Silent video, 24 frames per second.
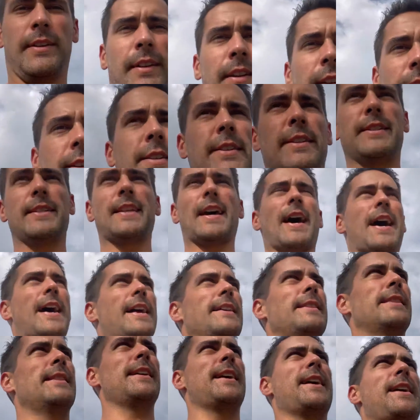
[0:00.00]
and it just died
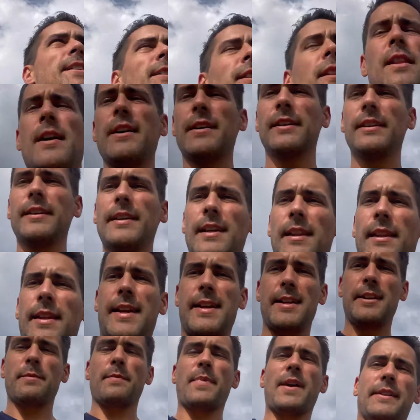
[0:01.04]
in the air. Luckily, it
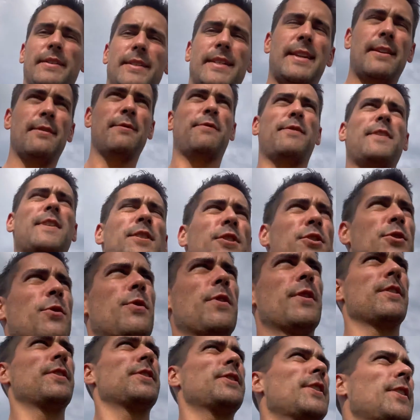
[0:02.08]
landed about 10 feet short
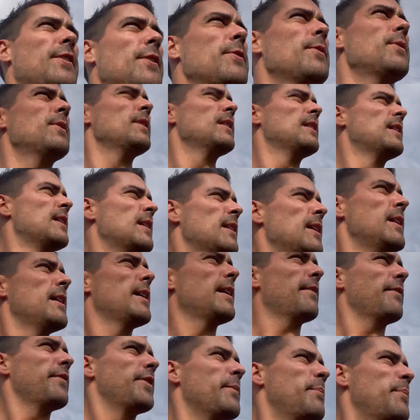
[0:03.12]
or so
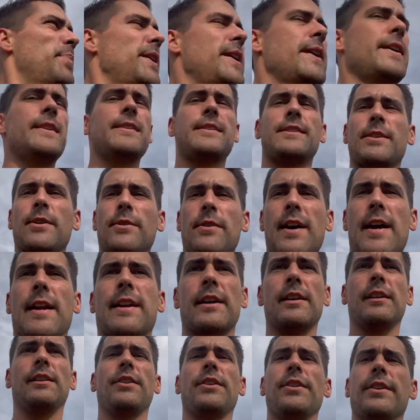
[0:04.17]
of the pin, so got a
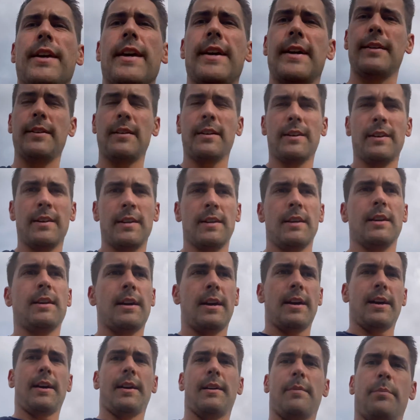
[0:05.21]
good look at
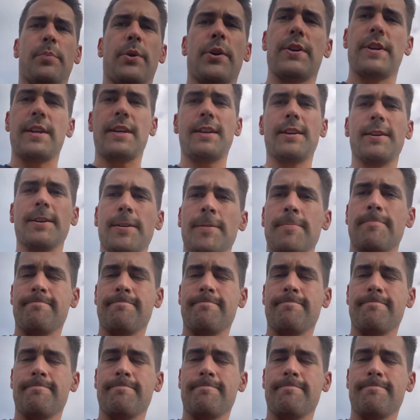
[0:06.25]
uh, birdie here.